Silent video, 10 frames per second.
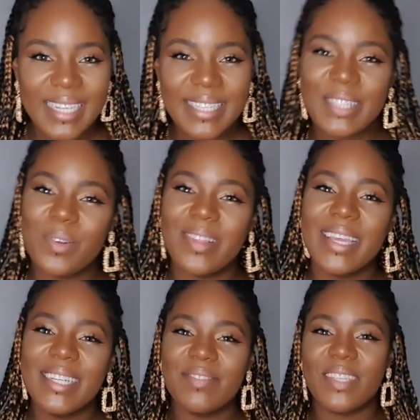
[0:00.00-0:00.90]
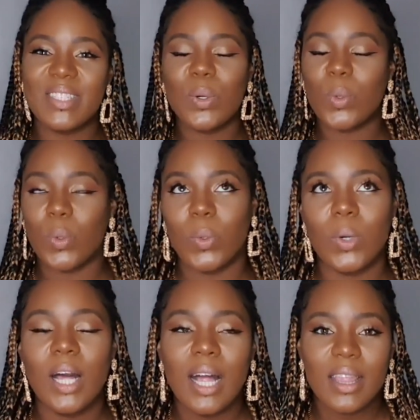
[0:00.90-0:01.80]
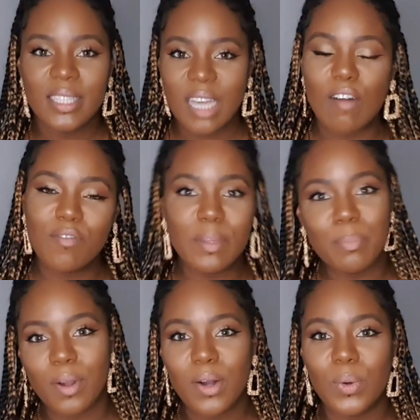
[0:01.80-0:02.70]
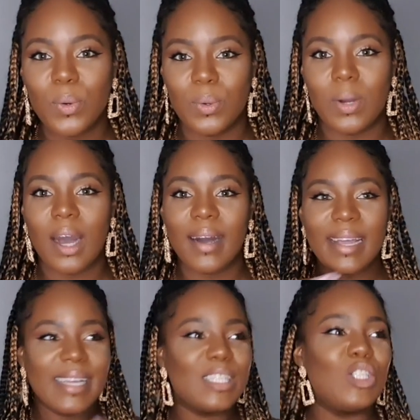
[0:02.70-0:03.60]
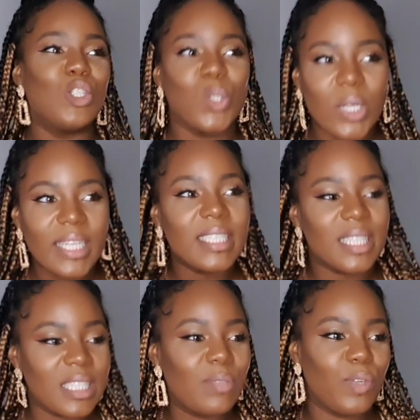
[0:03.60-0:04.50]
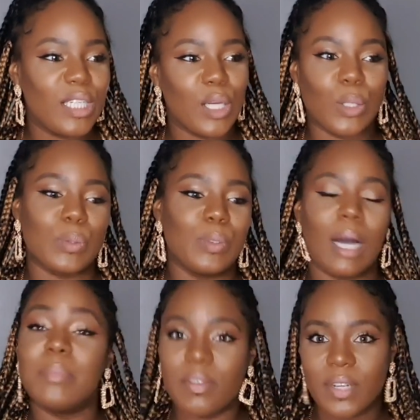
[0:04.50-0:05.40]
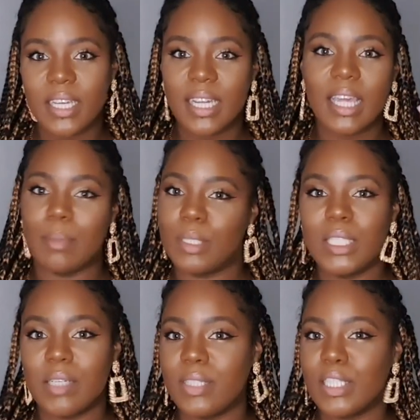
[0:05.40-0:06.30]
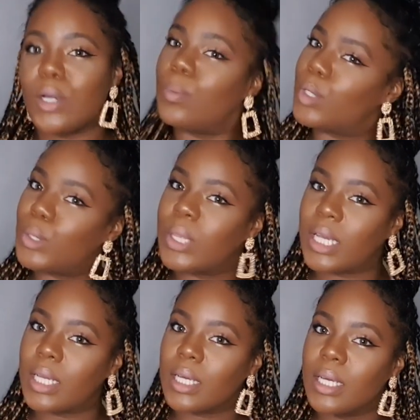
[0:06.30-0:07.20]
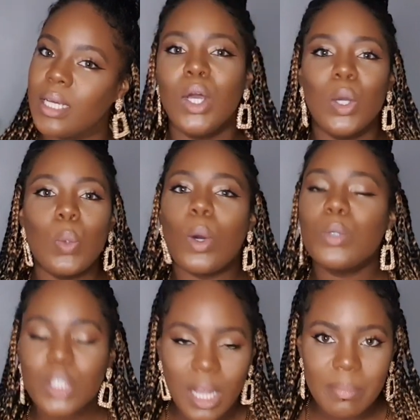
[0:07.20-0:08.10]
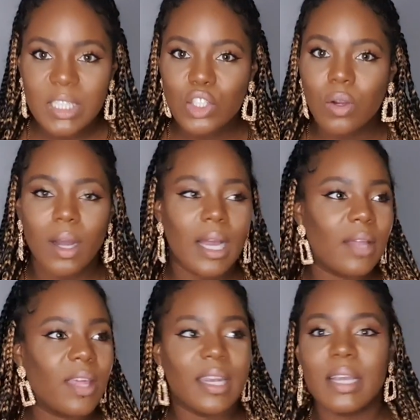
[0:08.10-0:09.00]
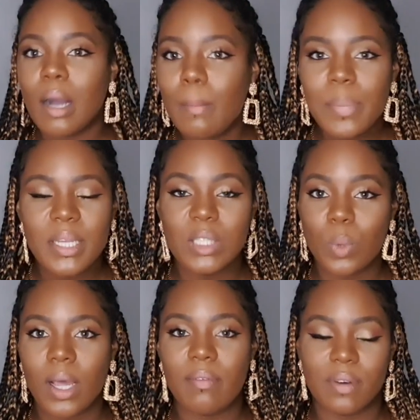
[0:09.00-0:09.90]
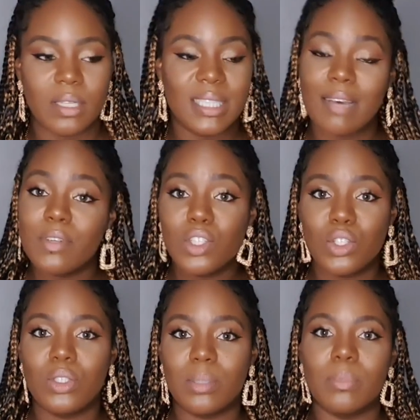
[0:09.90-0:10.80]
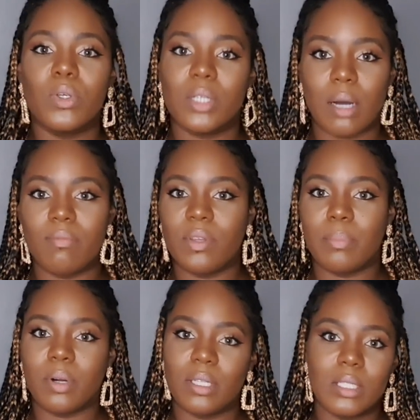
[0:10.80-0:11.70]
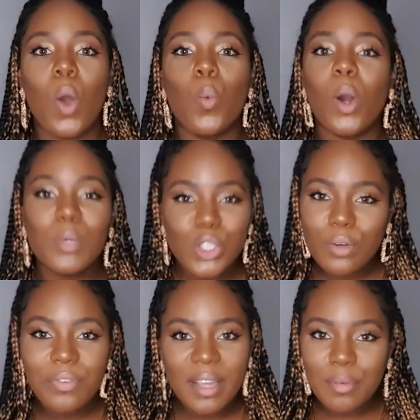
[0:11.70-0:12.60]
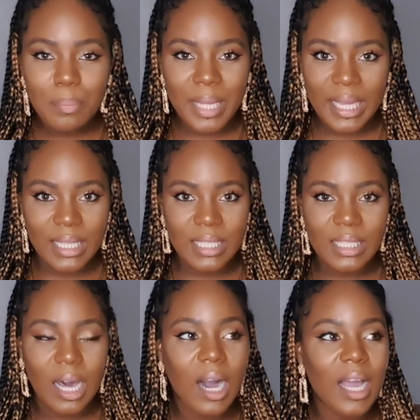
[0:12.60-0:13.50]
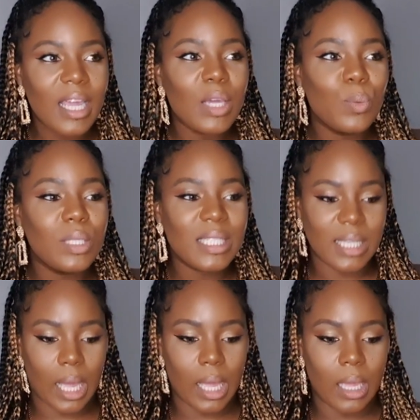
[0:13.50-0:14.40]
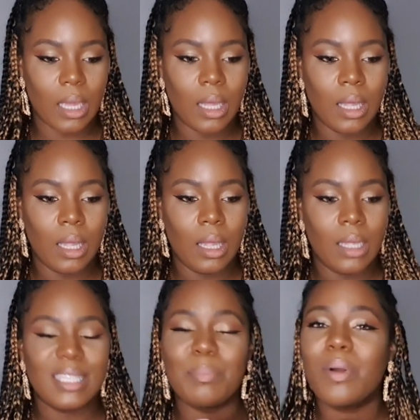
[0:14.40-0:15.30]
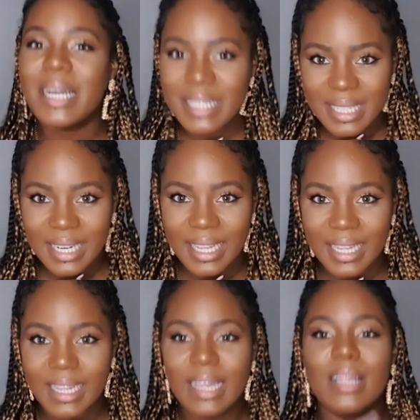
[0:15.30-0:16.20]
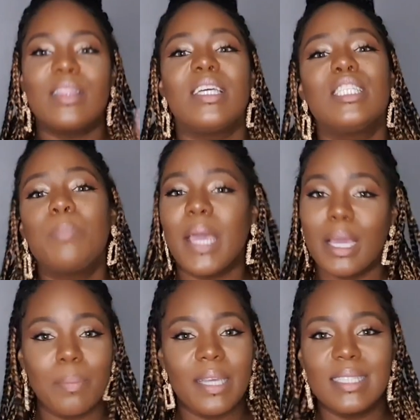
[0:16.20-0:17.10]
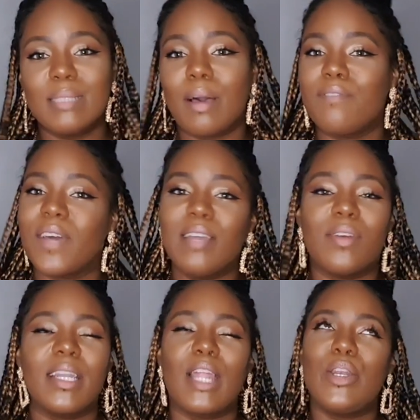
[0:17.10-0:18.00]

ladies, we're at the end of this haul, this comfy bra haul. I enjoyed this video. I'm definitely gonna keep this series going. What do you think? What would you like me to try? Are there any companies, whatever? Savage do some good comfy bras. What was your favorite piece? I would say, surprisingly, this pink piece is my favorite, and I